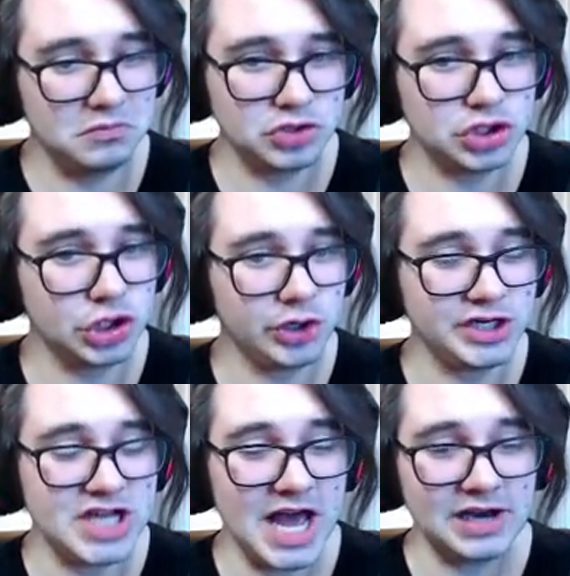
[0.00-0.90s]
turn
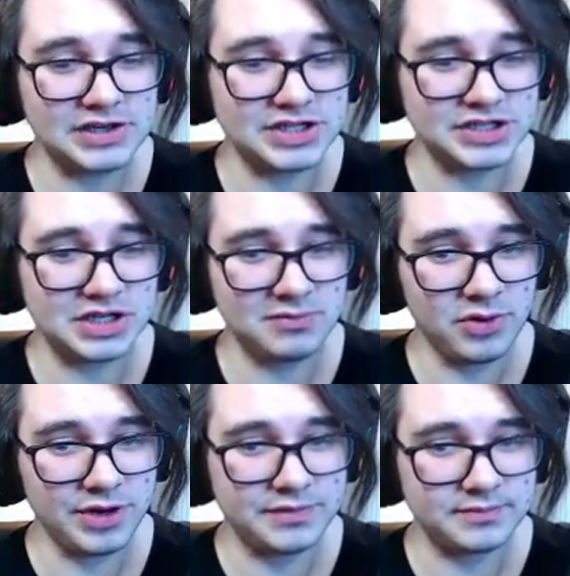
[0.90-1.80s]
into Alice at some
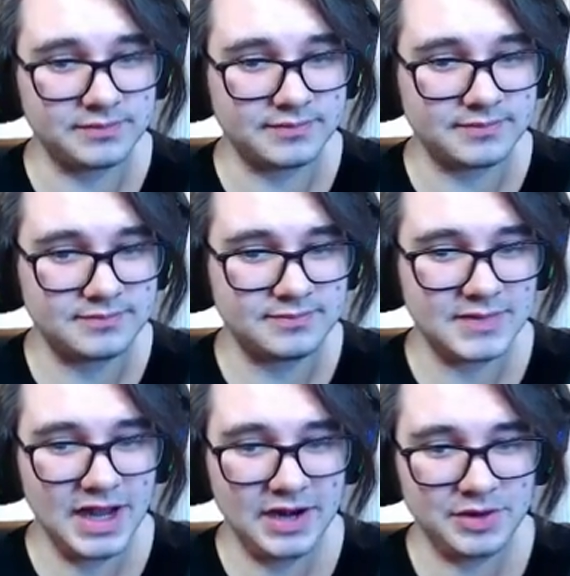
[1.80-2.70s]
point.
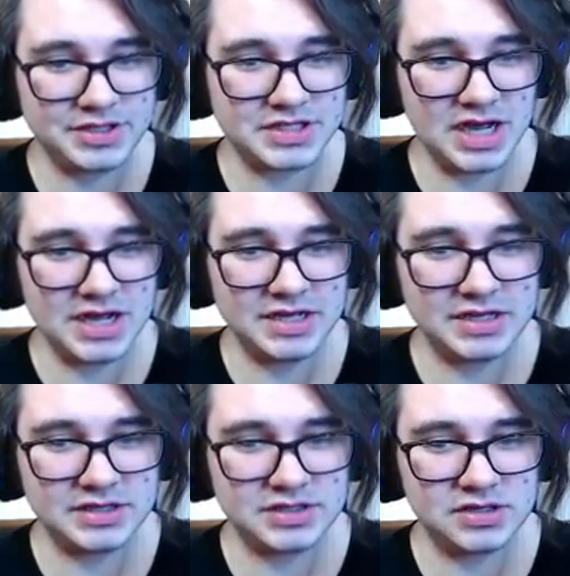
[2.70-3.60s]
Anyways,
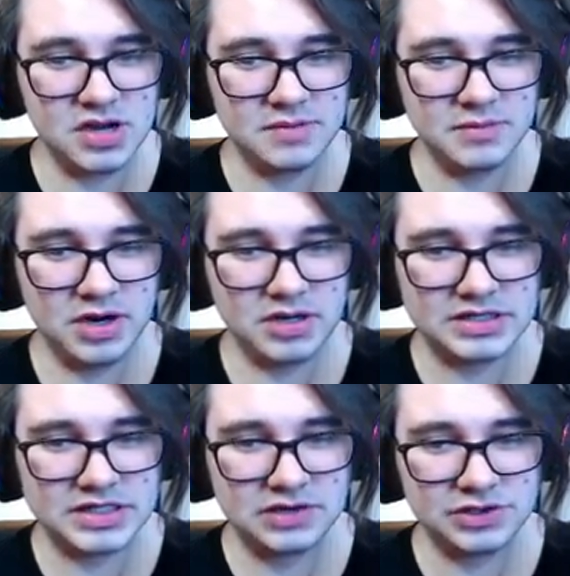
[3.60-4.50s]
I am not
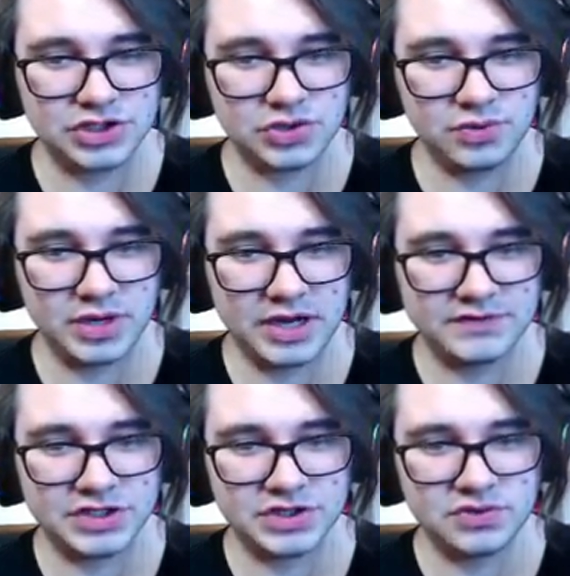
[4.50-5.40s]
entirely sure what I have
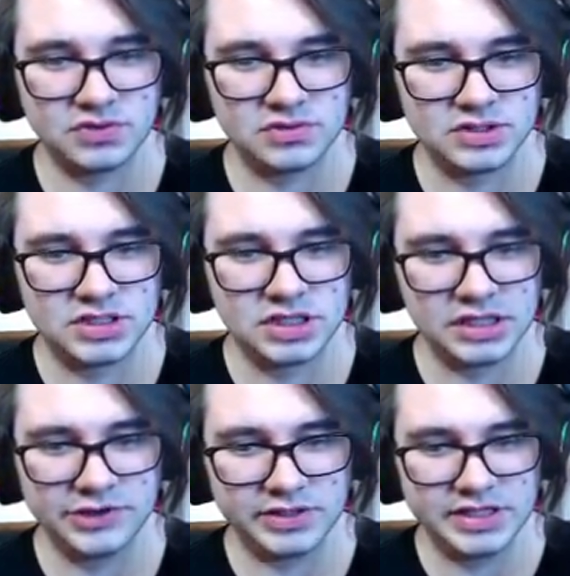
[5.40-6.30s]
to do.
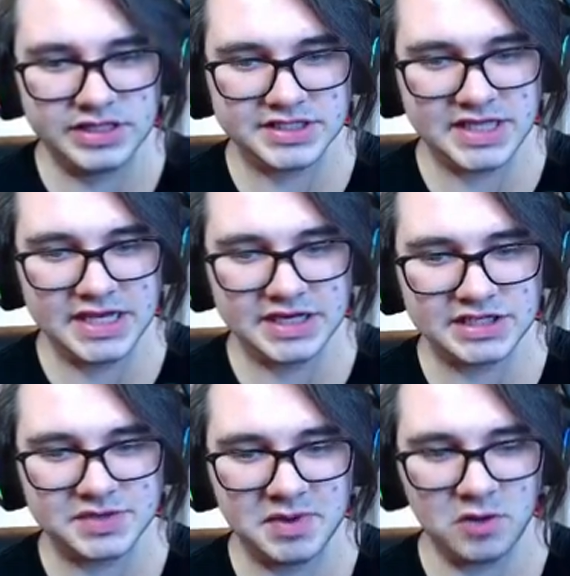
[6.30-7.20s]
Clearly, this gate needs
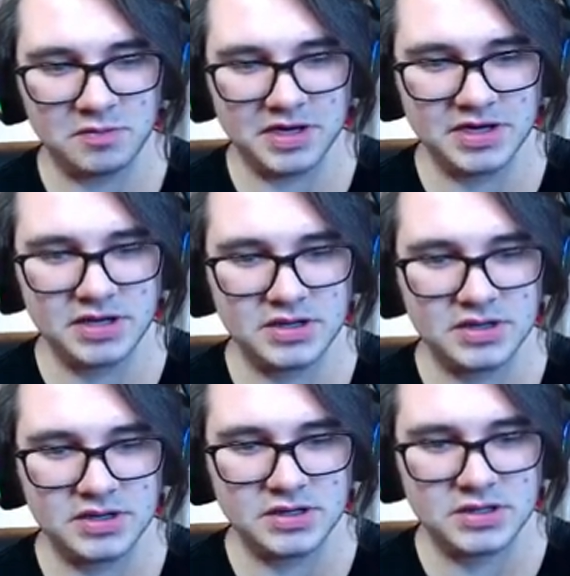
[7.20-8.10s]
to be opened.
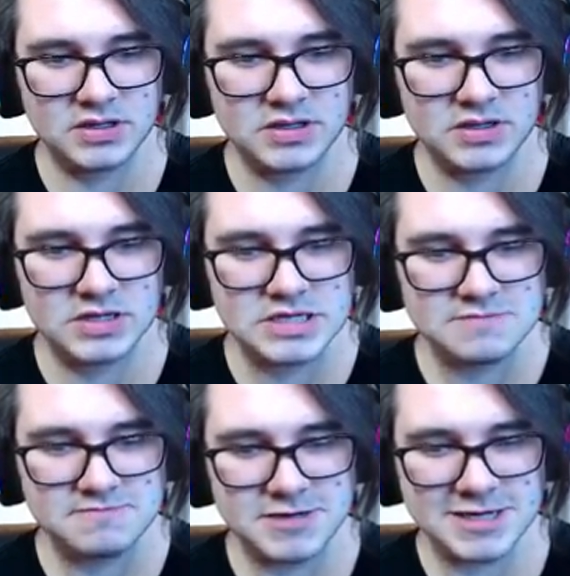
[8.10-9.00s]

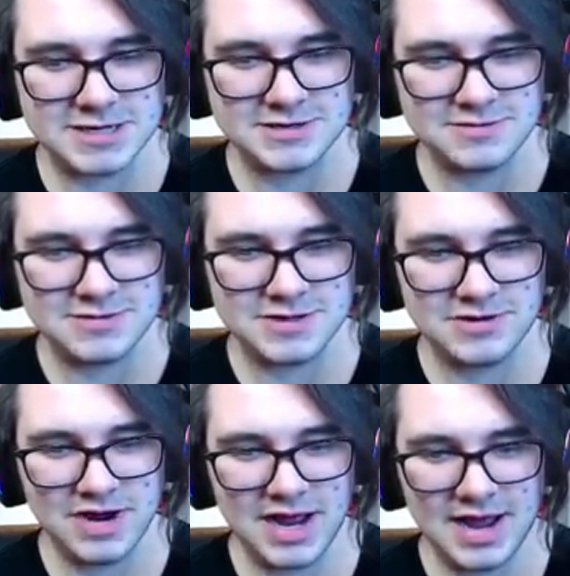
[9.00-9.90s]
But I don't
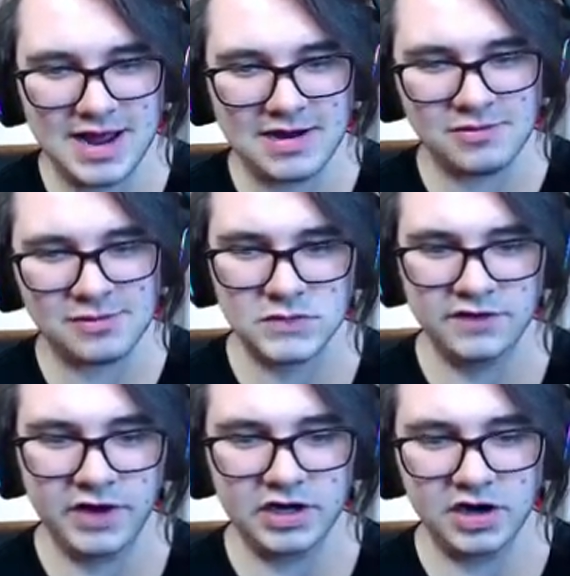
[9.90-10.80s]
know how. Have
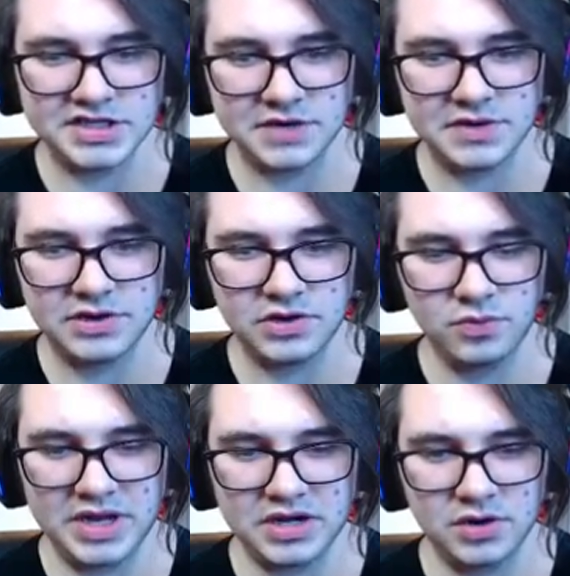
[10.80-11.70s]
I gone down here?
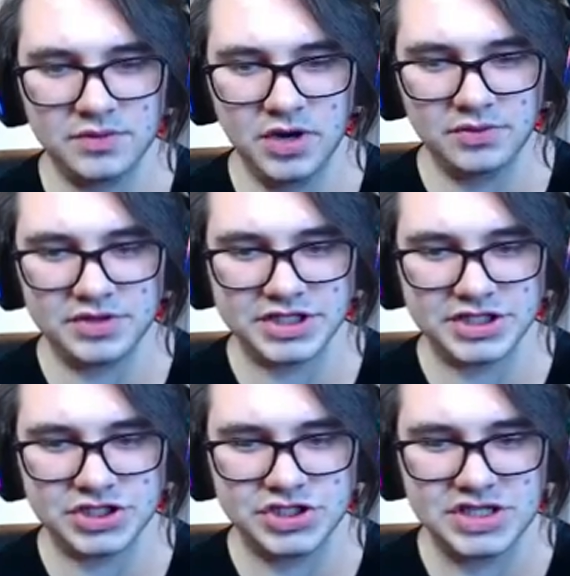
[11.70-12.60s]
Wait, oh no, this is
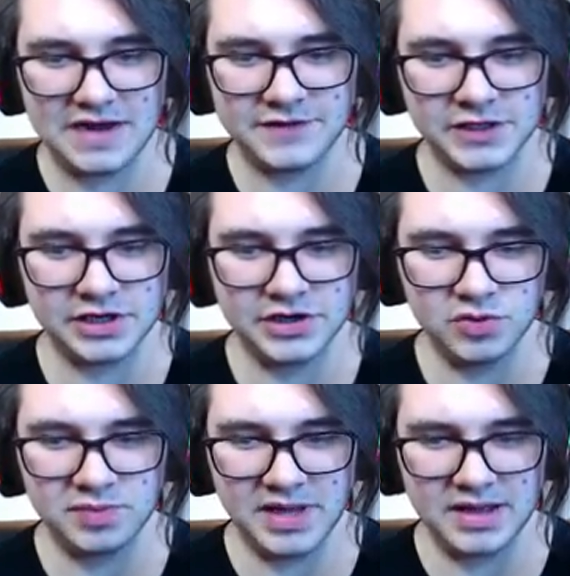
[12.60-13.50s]
definitely a new...
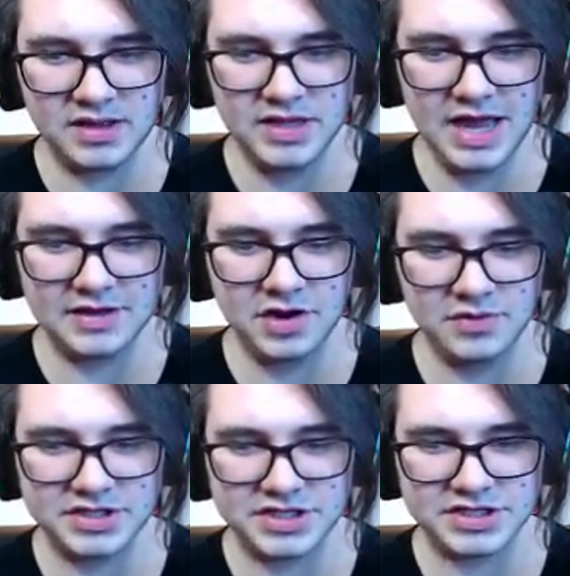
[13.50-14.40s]
Pla yeah, no,
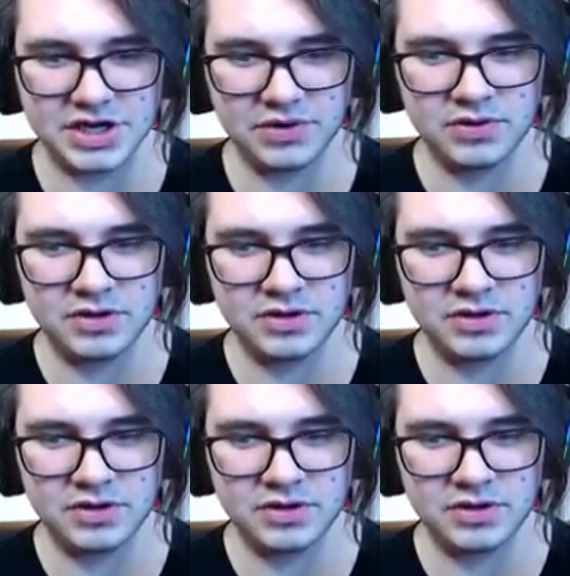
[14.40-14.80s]
this is new.